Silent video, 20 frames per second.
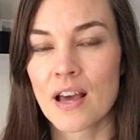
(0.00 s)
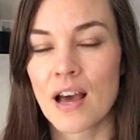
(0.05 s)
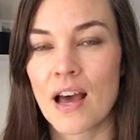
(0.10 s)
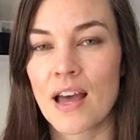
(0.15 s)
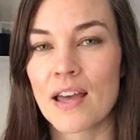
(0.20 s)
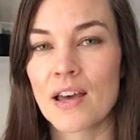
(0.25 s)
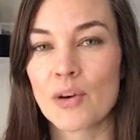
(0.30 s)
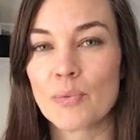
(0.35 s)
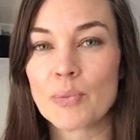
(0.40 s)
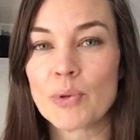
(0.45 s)
I
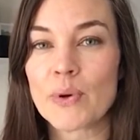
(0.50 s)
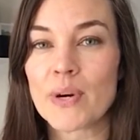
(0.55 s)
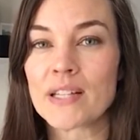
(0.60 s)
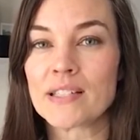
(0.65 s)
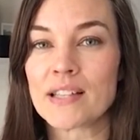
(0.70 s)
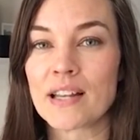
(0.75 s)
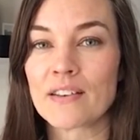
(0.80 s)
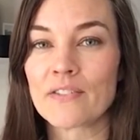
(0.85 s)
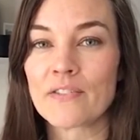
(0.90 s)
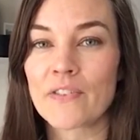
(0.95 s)
help you
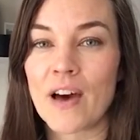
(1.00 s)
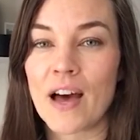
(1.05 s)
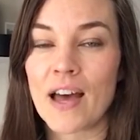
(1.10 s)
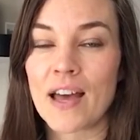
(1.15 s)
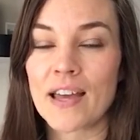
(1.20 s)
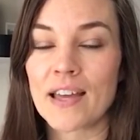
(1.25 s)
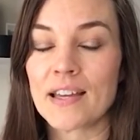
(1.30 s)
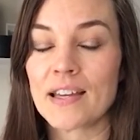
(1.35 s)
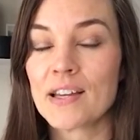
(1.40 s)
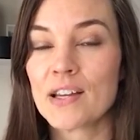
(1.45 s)

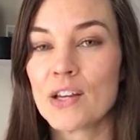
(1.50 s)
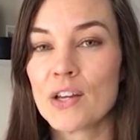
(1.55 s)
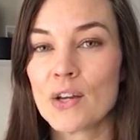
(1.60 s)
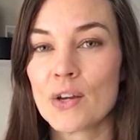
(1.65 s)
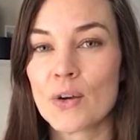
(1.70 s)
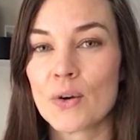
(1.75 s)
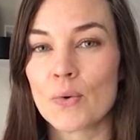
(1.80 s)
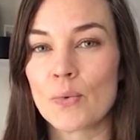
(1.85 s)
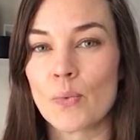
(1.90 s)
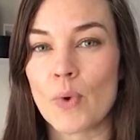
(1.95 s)
identify
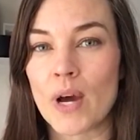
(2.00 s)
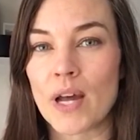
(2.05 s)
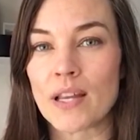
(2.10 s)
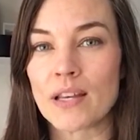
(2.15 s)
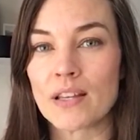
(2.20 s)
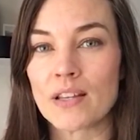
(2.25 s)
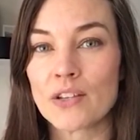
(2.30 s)
what